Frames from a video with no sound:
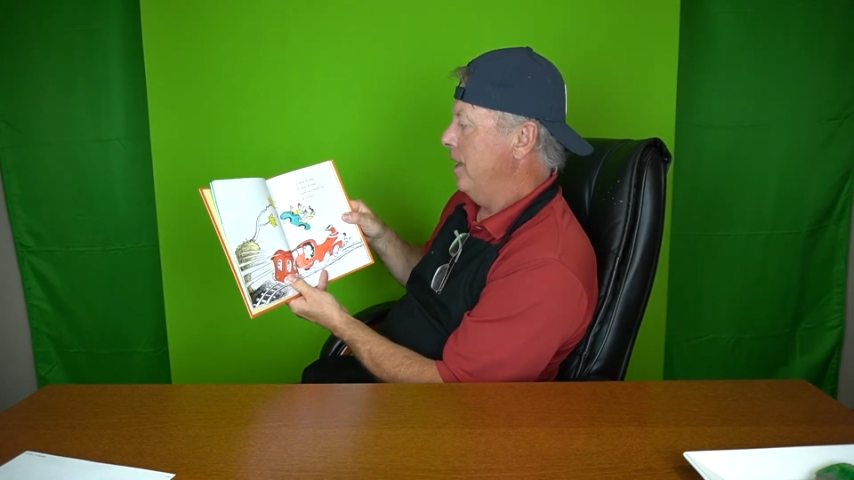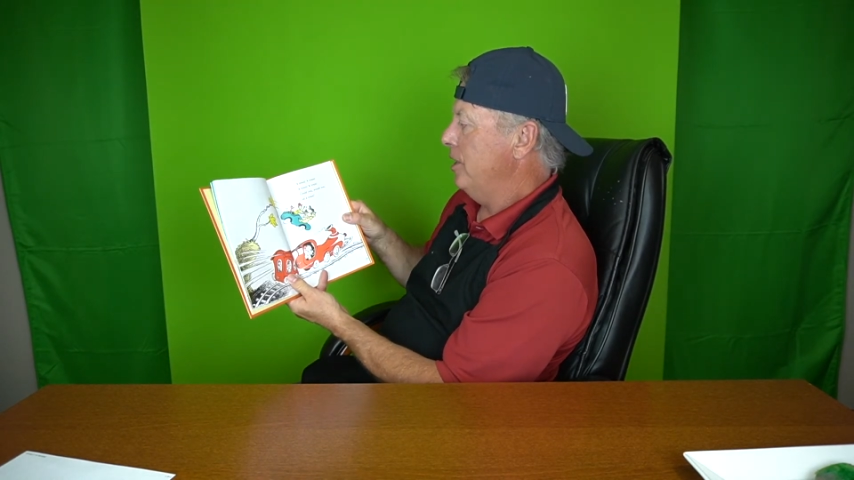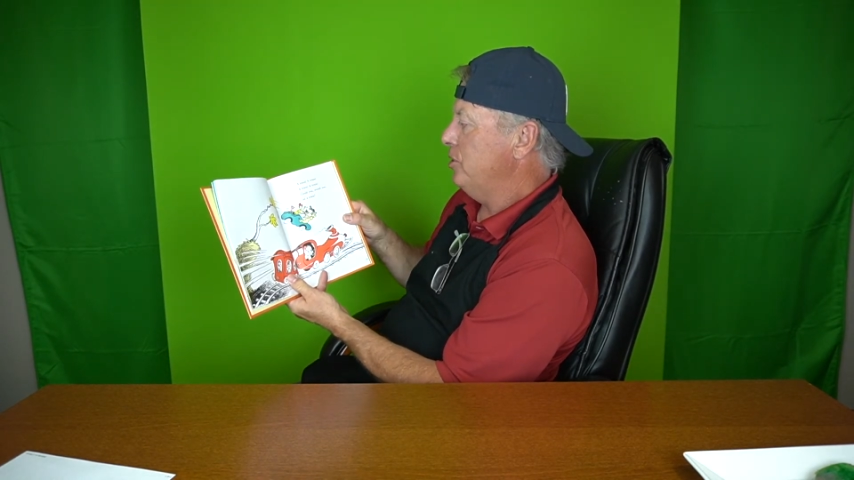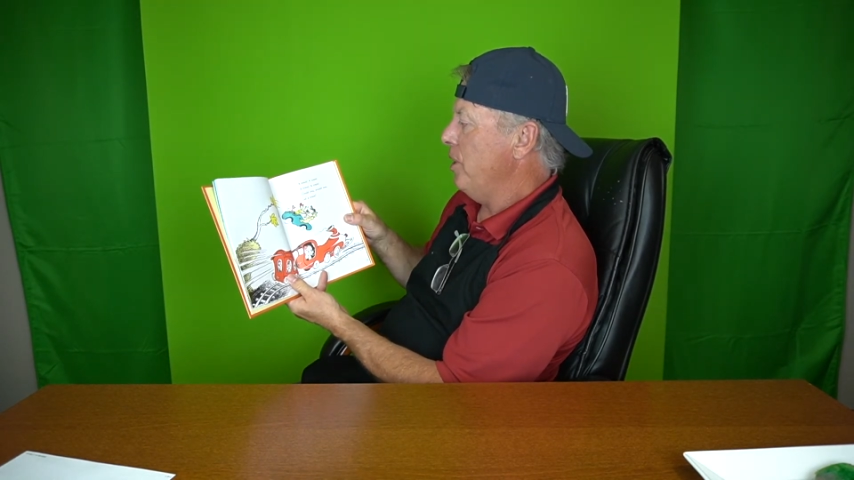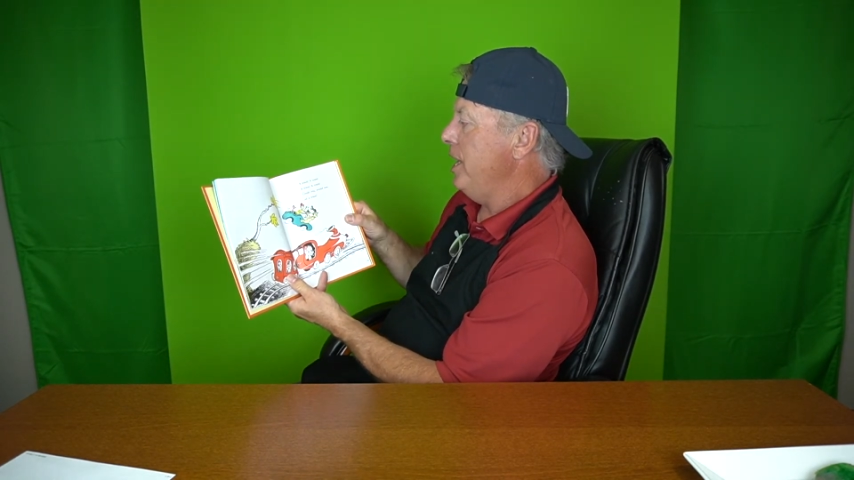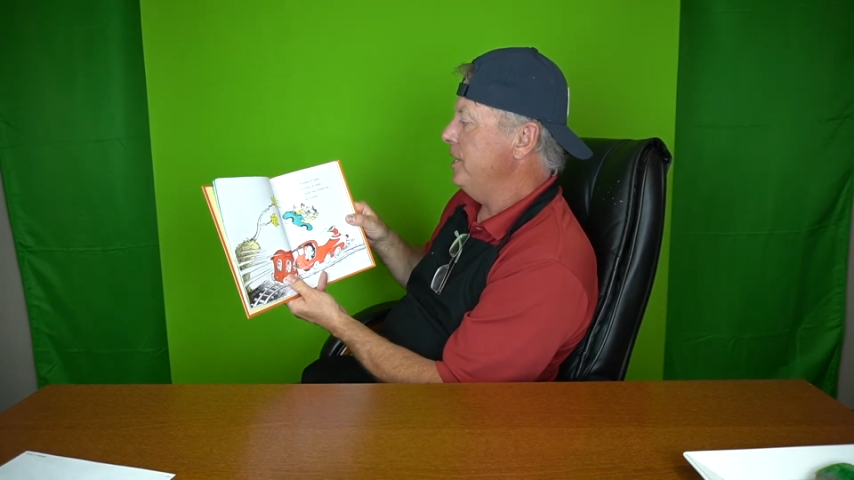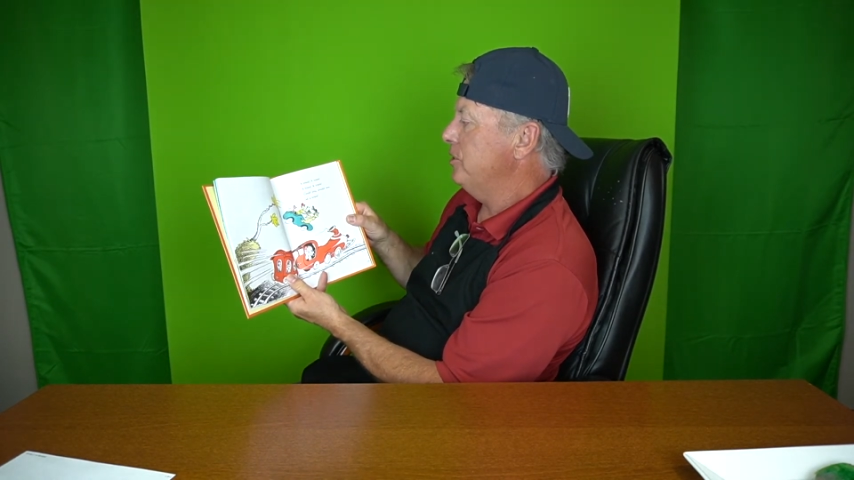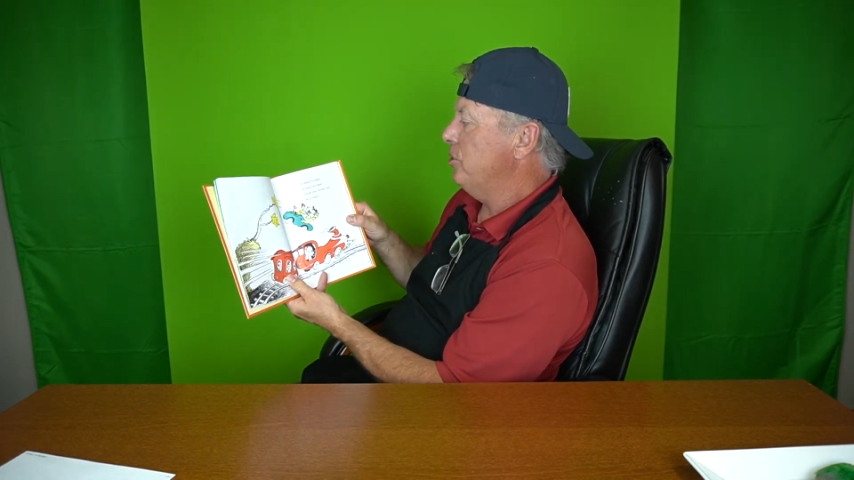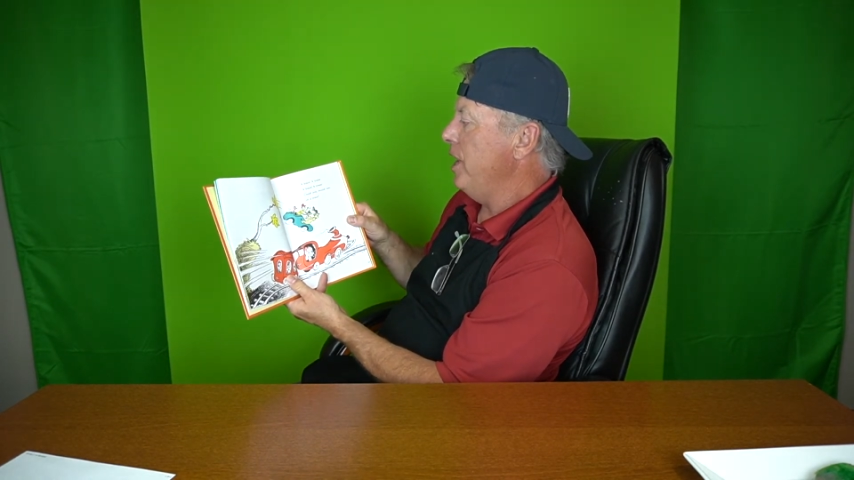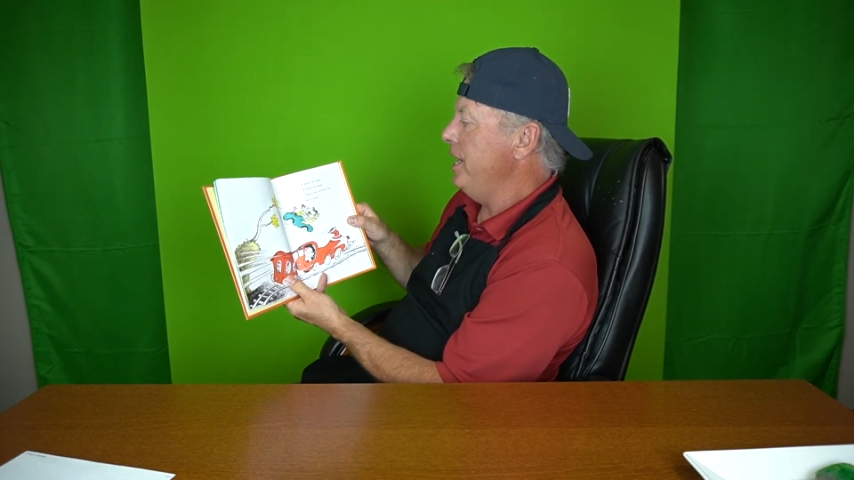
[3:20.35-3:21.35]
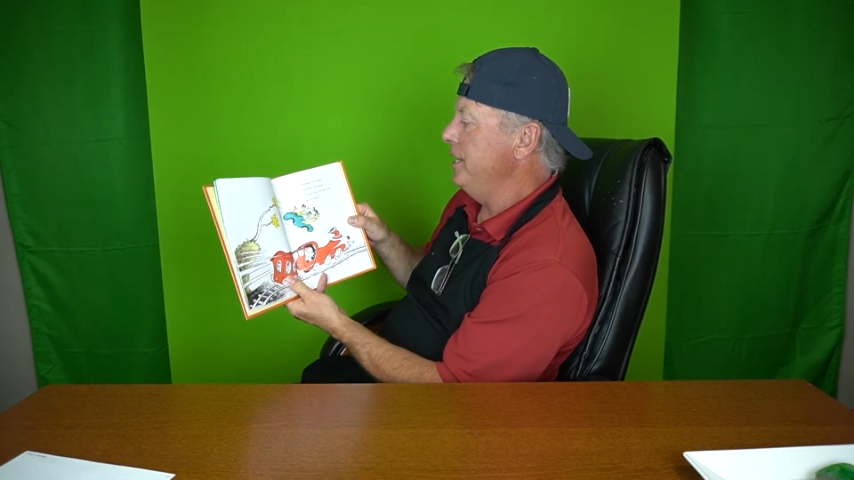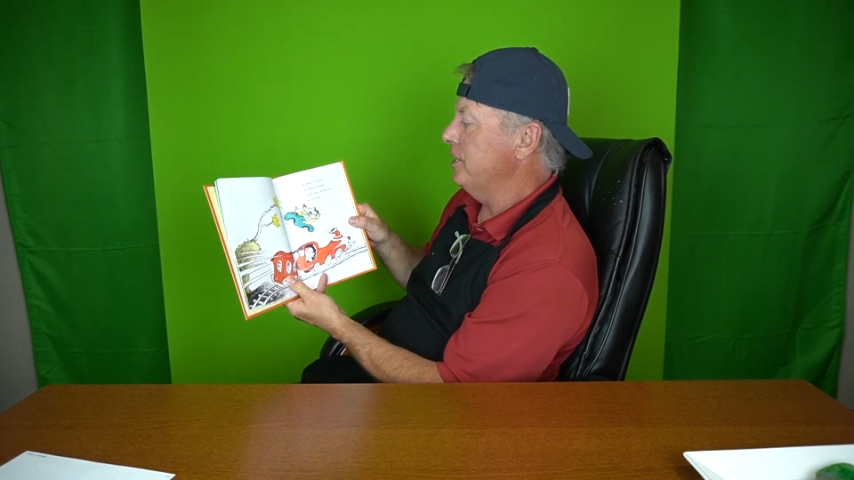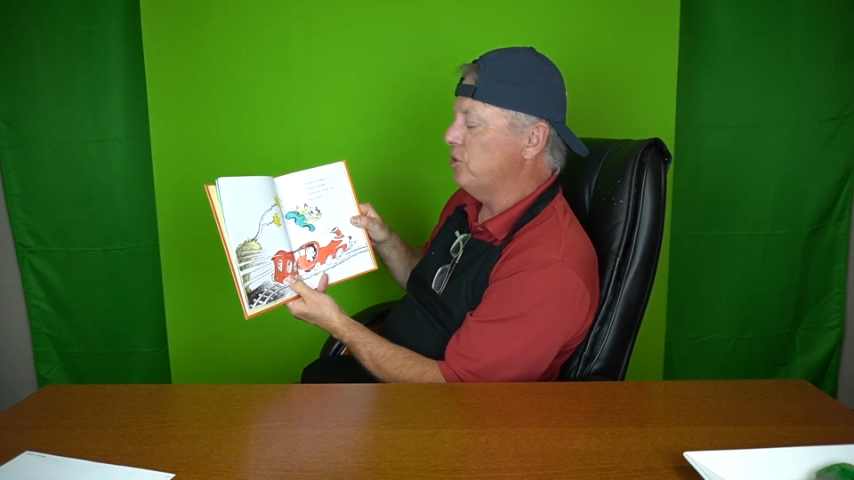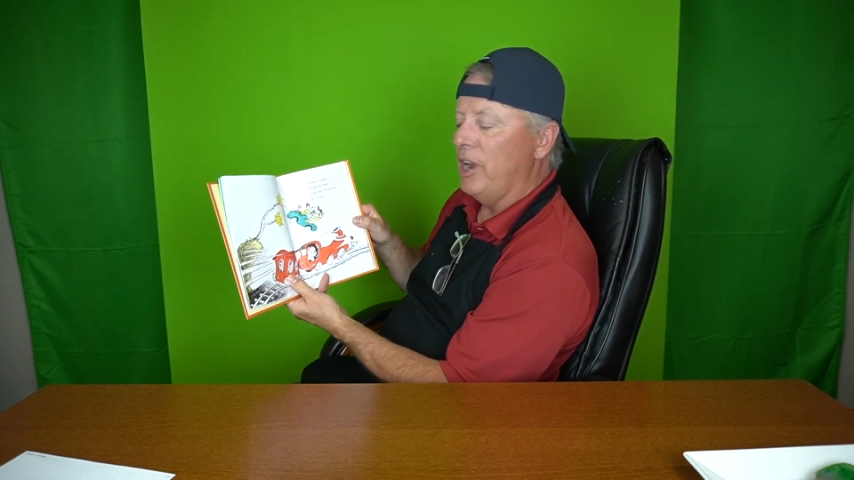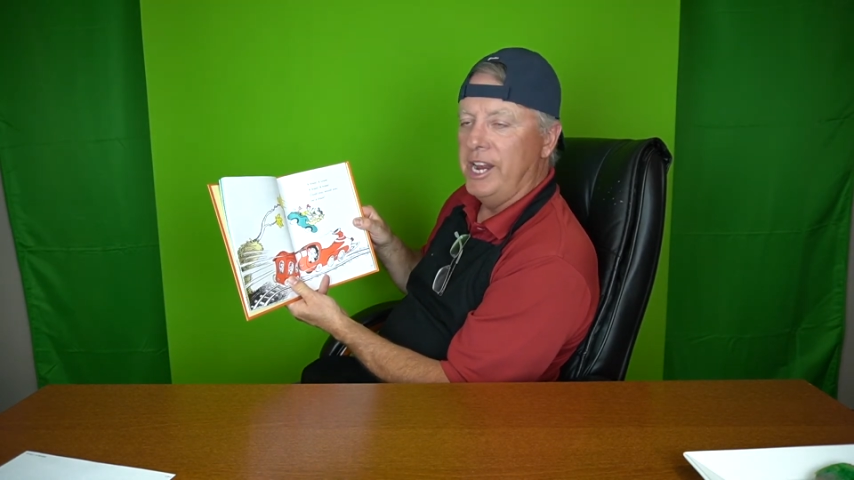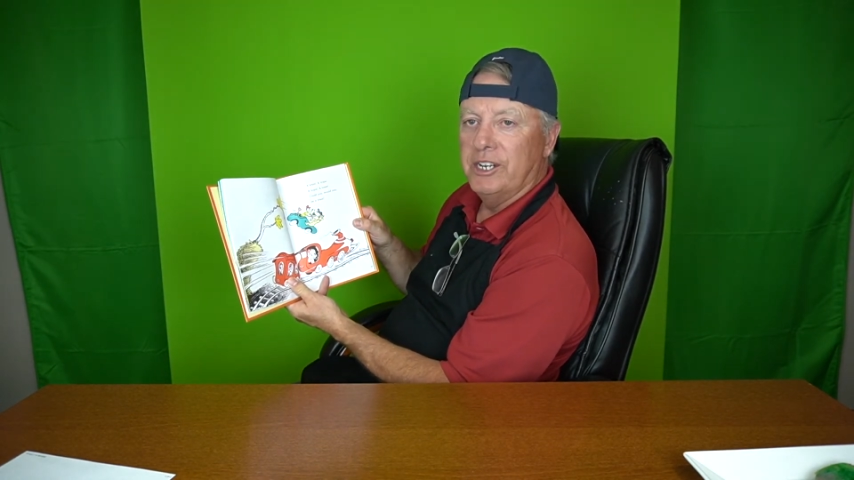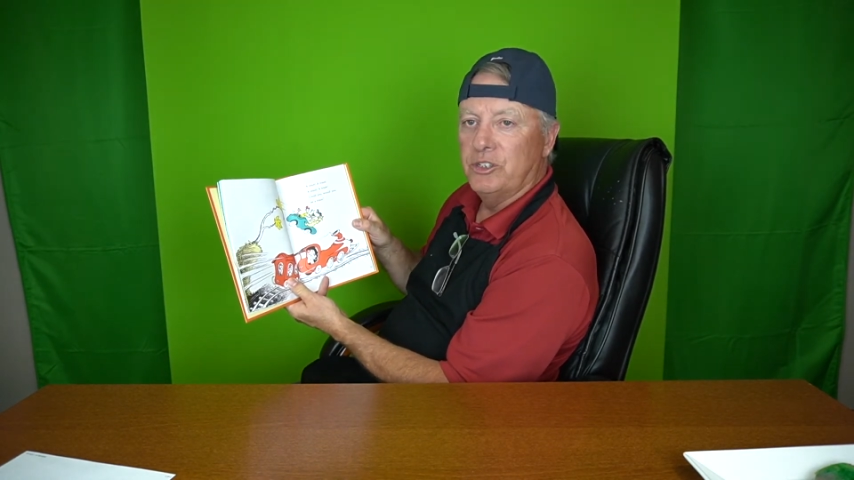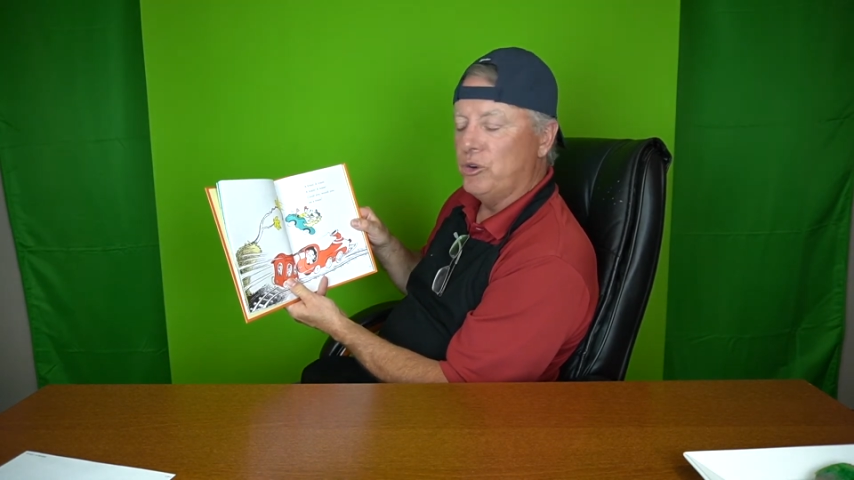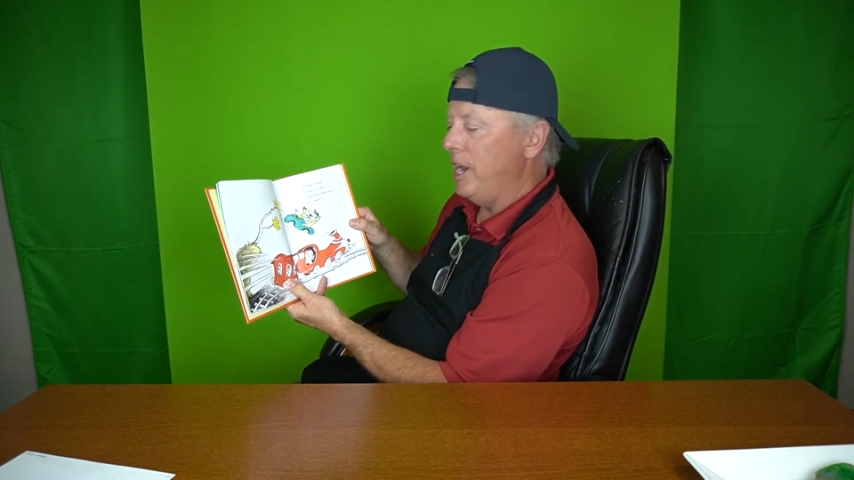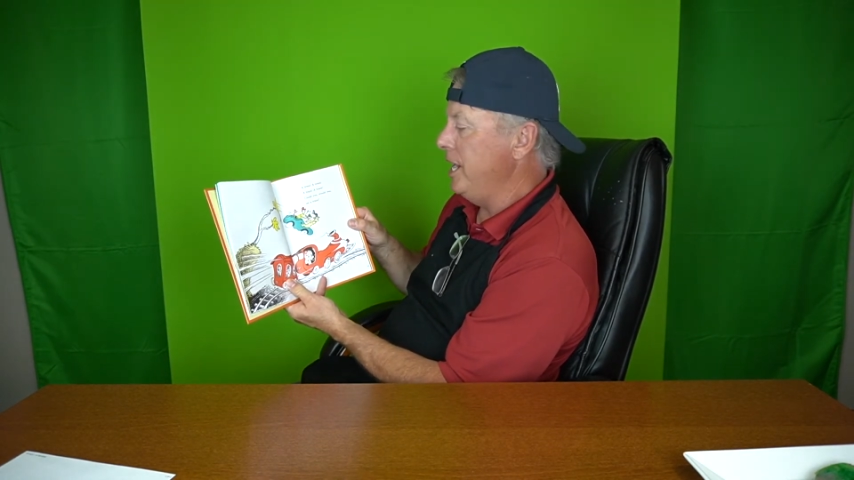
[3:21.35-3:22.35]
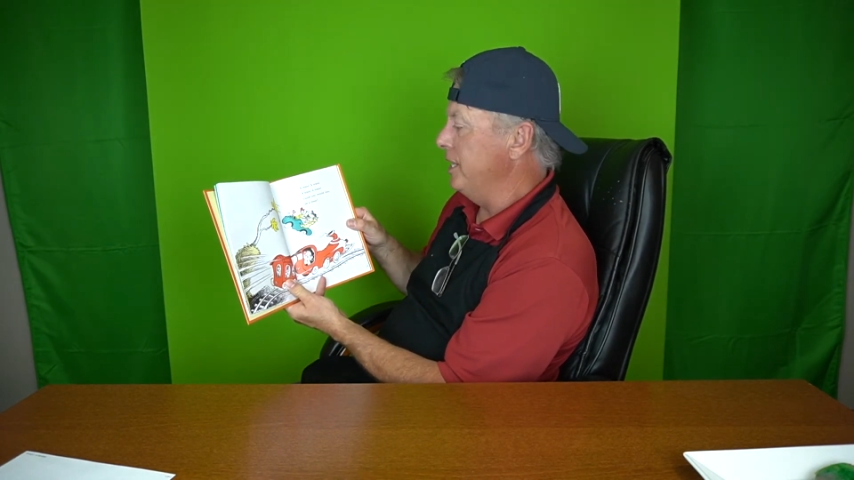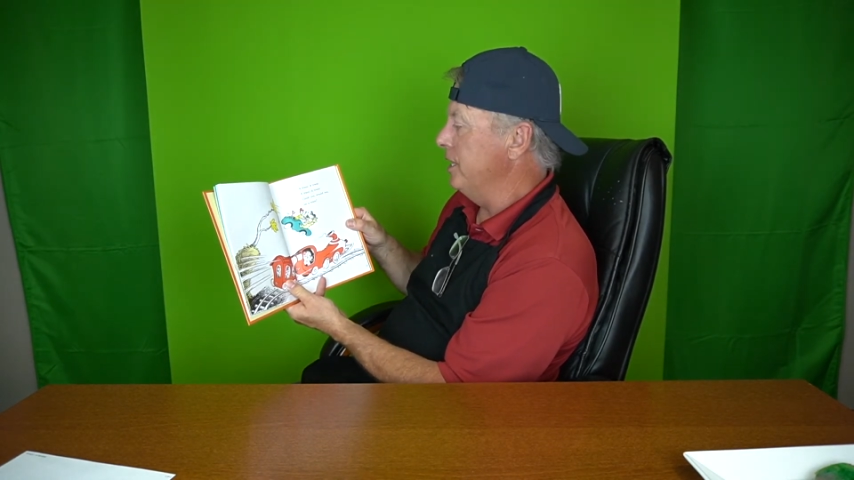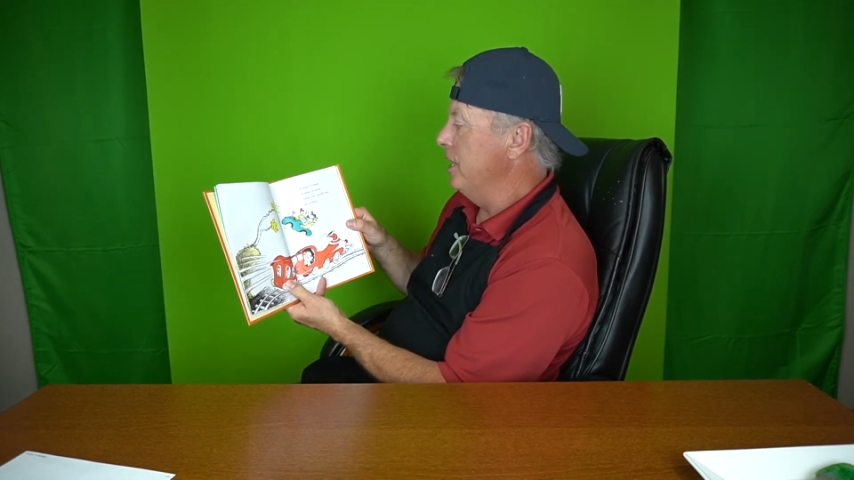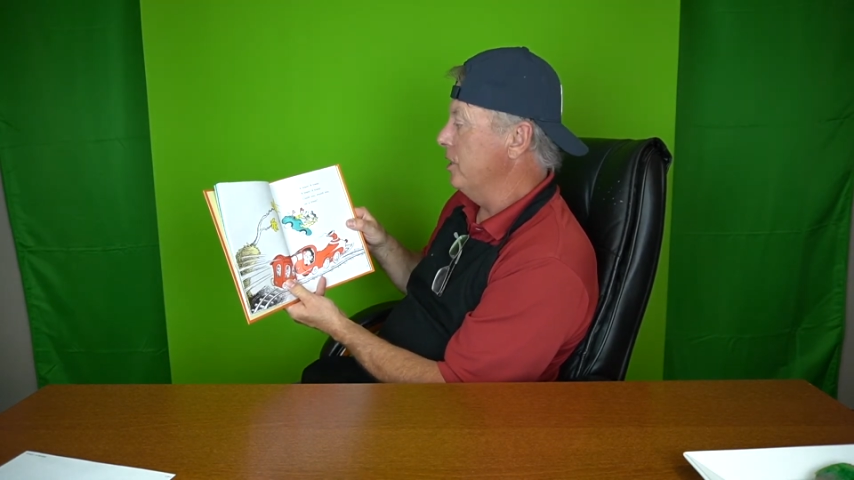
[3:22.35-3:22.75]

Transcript: A train, a train, a train, a train.